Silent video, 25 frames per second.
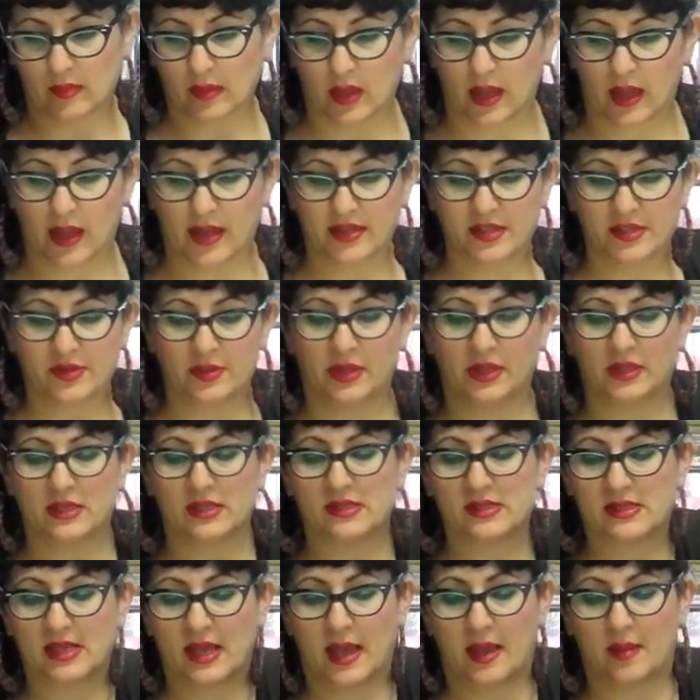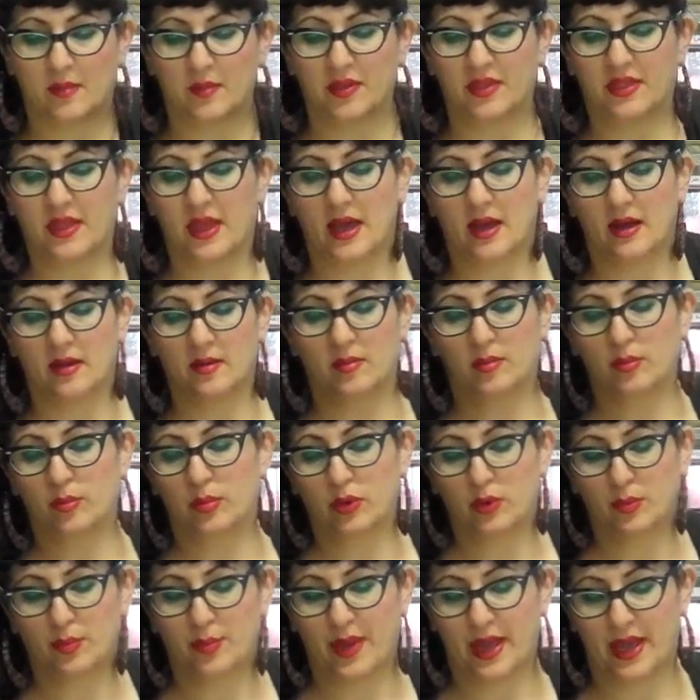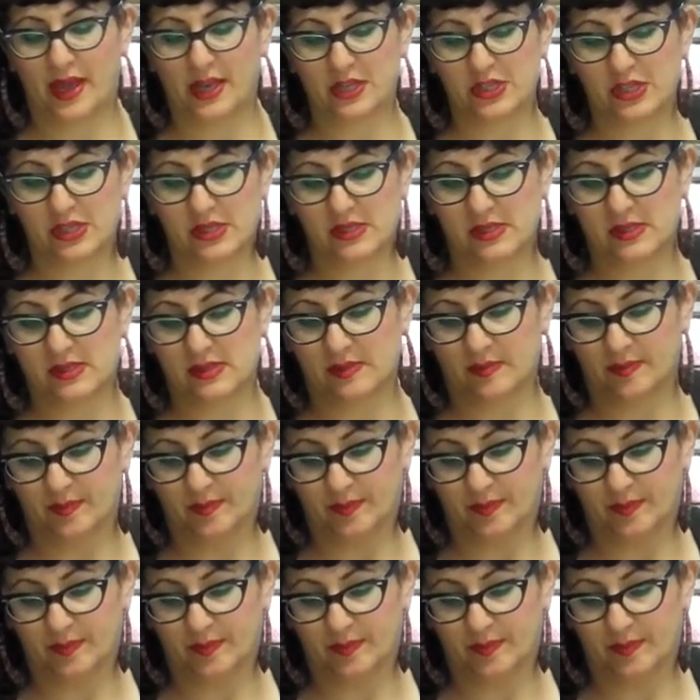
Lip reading: And doing the same with our book pages.